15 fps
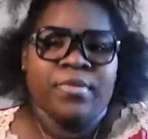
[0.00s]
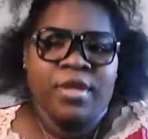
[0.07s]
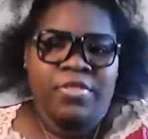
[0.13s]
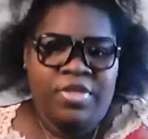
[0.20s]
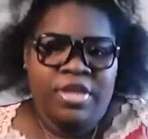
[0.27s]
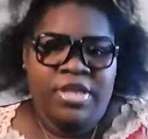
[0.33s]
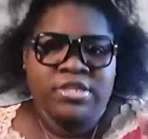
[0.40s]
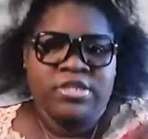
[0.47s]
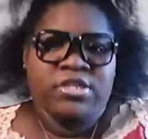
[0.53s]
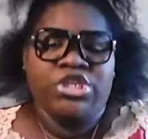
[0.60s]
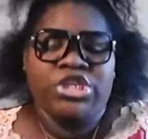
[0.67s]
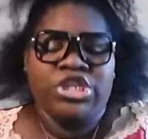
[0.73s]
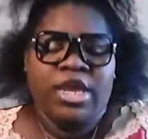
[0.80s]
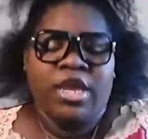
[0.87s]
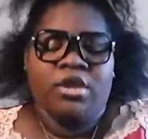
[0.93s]
this
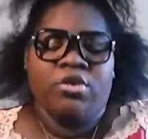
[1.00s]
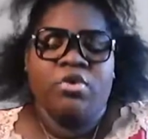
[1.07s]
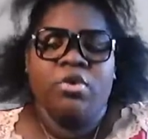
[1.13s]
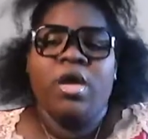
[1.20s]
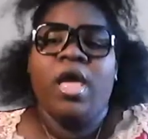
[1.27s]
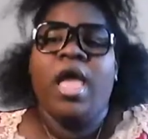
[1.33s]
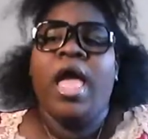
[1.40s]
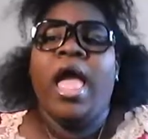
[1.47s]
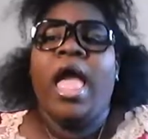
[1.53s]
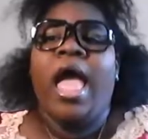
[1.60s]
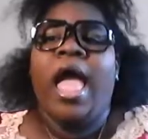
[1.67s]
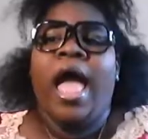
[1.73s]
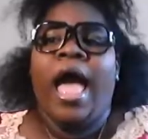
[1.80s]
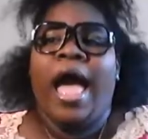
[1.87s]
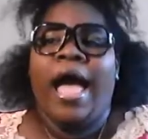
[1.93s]
channel.
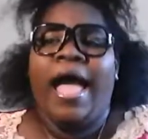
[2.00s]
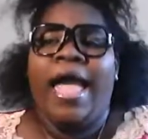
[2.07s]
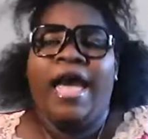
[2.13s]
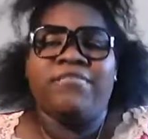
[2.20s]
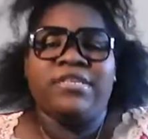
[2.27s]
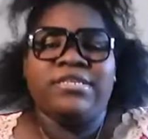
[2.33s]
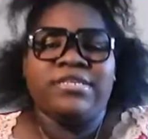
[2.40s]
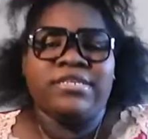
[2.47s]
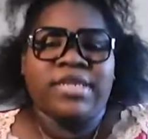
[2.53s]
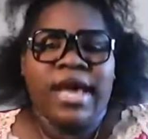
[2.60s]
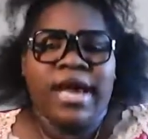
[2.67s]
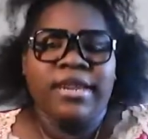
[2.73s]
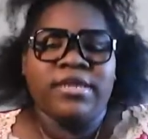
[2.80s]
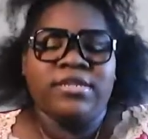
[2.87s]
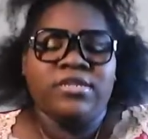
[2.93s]
I have
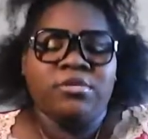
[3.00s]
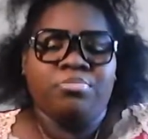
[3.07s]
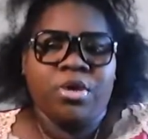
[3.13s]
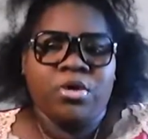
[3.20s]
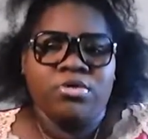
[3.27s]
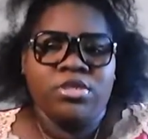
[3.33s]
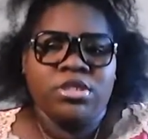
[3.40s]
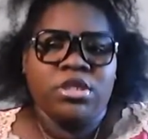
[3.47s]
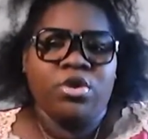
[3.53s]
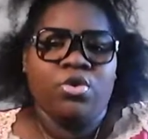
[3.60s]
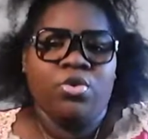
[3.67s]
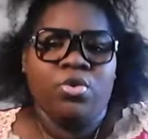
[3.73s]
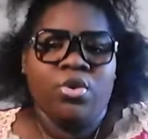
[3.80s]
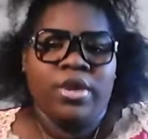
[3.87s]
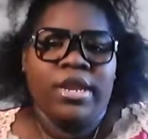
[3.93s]
decided to post it
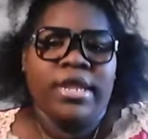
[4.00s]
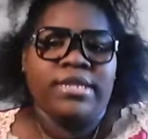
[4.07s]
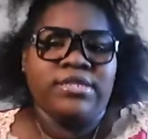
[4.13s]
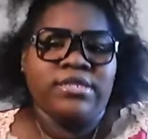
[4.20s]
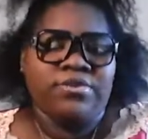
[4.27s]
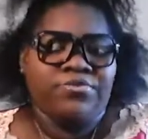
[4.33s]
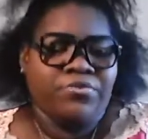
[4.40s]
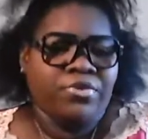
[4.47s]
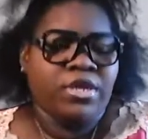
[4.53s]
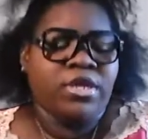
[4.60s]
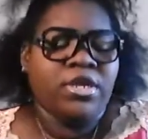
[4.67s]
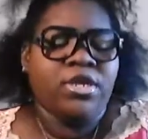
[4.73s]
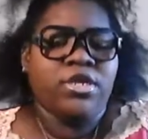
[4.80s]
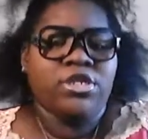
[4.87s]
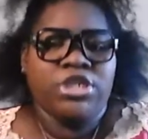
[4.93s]
on a different
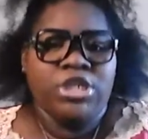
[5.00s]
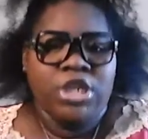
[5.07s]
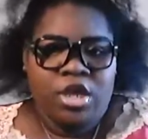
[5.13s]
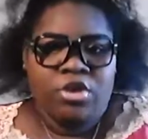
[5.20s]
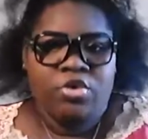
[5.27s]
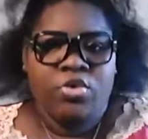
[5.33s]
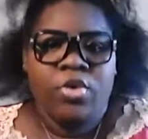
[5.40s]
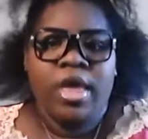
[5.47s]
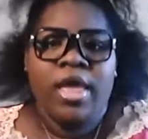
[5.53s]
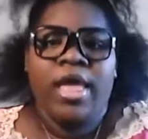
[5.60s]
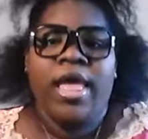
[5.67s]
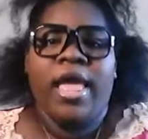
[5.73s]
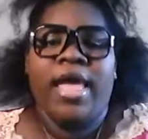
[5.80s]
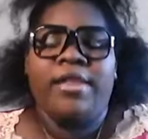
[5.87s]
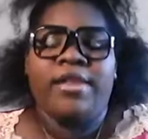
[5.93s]
channel.
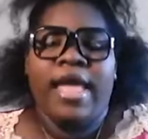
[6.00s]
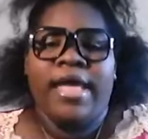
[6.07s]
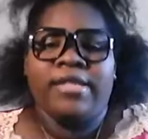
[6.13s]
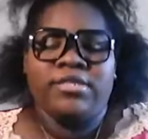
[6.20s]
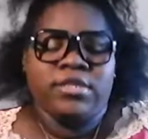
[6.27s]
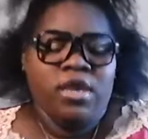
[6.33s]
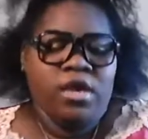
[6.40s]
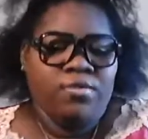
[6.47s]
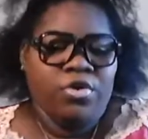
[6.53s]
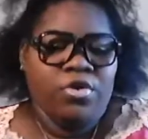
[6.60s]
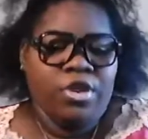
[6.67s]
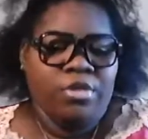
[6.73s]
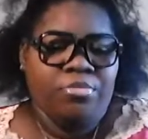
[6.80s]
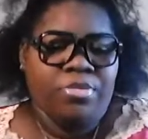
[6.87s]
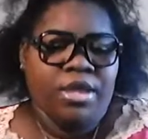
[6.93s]
And that's um,
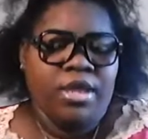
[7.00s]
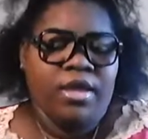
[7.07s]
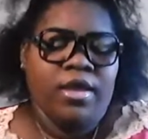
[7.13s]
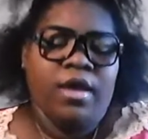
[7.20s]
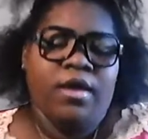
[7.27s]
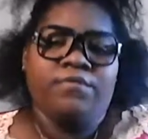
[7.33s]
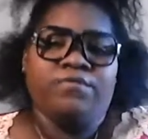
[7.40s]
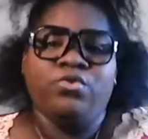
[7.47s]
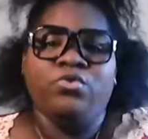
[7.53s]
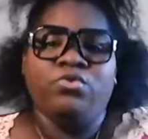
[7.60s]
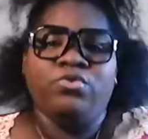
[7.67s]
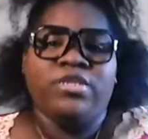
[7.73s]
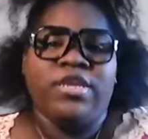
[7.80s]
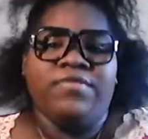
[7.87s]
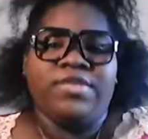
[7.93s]
going to be um,
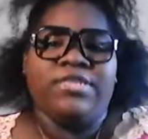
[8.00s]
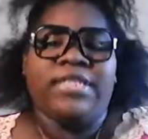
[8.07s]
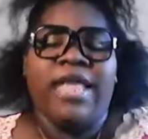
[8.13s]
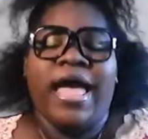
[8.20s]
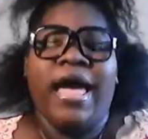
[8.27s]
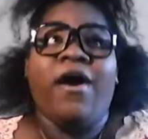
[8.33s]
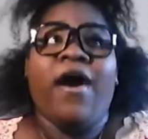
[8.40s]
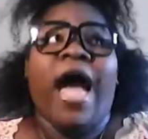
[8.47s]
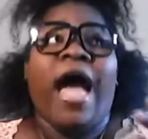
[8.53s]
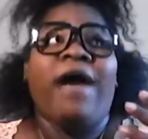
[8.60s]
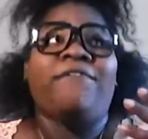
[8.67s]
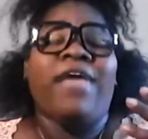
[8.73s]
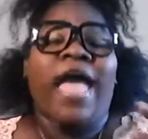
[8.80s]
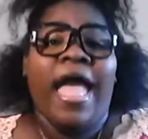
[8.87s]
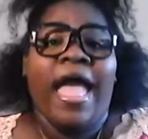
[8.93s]
Frugal Diva Style.
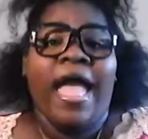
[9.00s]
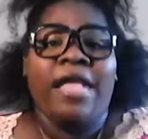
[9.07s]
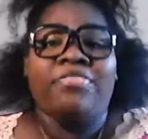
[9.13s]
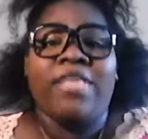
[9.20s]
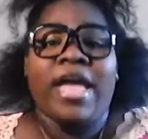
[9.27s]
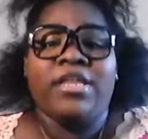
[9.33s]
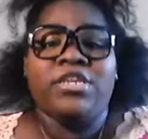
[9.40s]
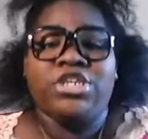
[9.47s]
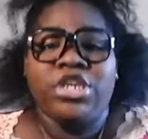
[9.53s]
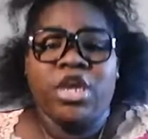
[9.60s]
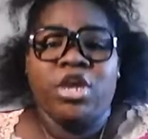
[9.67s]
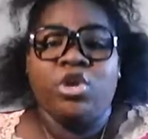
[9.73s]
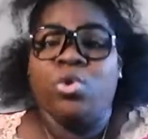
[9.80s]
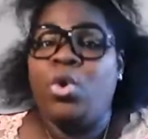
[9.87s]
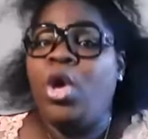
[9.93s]
I've had that
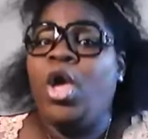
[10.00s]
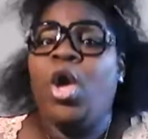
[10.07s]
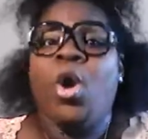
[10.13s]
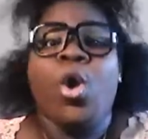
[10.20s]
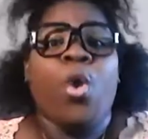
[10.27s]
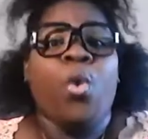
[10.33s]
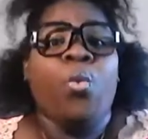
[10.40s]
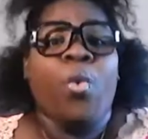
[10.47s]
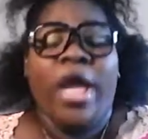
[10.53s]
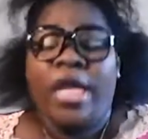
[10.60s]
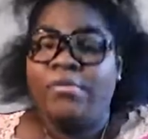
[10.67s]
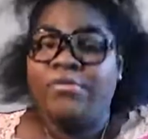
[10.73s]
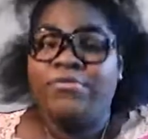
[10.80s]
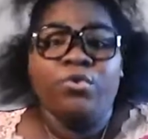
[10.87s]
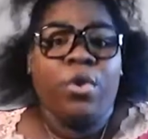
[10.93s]
channel way
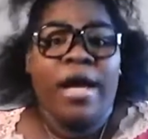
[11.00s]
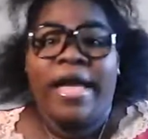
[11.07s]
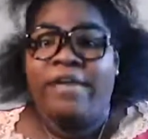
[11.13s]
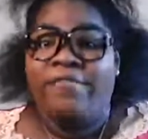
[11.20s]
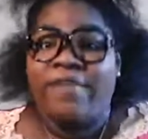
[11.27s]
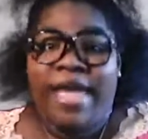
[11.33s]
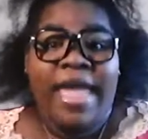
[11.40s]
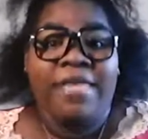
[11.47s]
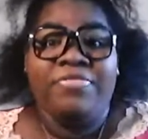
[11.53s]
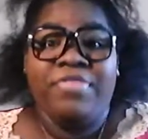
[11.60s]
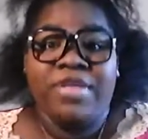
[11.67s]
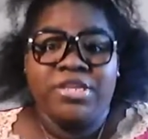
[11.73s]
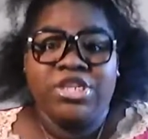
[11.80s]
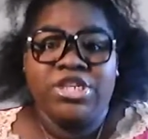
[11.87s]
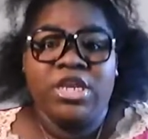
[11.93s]
before I ever had
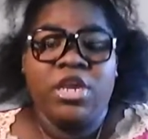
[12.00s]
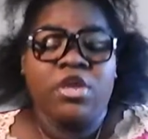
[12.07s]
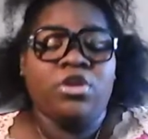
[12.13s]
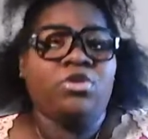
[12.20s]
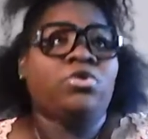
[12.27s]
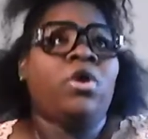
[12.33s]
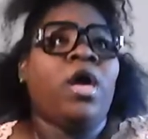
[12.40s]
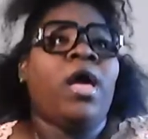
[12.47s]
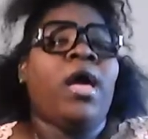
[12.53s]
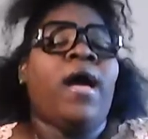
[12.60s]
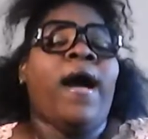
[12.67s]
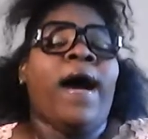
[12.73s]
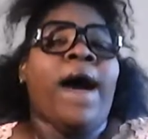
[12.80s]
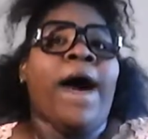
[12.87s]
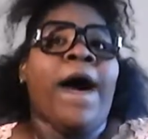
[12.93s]
this channel
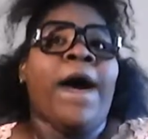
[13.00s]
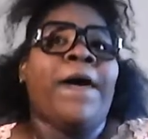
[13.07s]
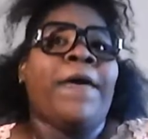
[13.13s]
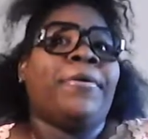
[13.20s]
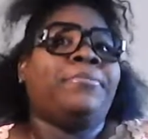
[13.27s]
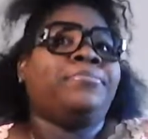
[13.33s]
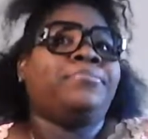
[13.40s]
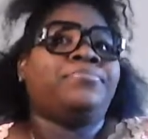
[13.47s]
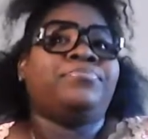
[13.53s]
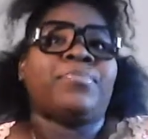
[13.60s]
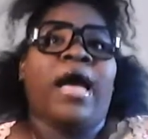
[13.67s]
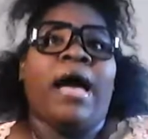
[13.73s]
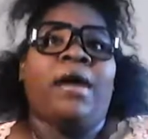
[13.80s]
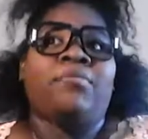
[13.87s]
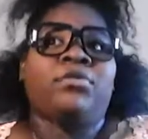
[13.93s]
um,
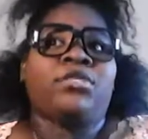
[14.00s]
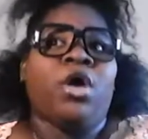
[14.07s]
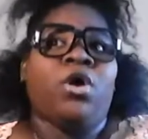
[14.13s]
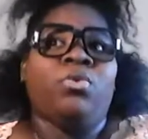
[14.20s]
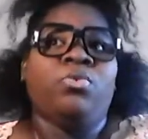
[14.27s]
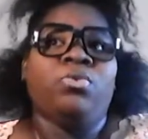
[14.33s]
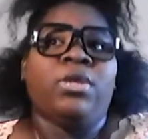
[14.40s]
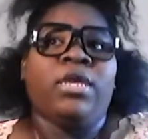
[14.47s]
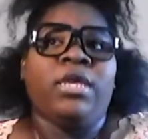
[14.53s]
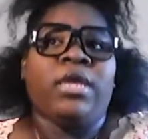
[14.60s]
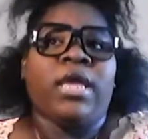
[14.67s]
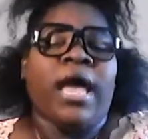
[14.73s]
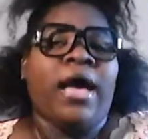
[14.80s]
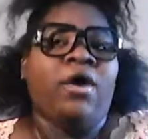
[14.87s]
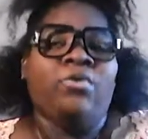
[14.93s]
I was only
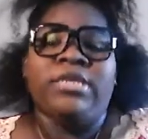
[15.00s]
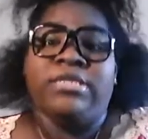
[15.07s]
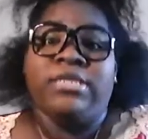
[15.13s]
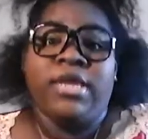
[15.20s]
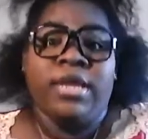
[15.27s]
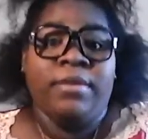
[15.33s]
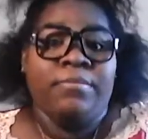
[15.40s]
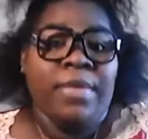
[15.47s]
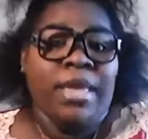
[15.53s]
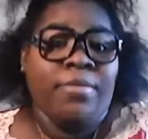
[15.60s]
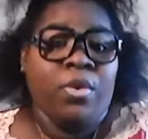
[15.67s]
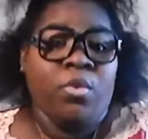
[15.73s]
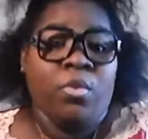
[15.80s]
I only did maybe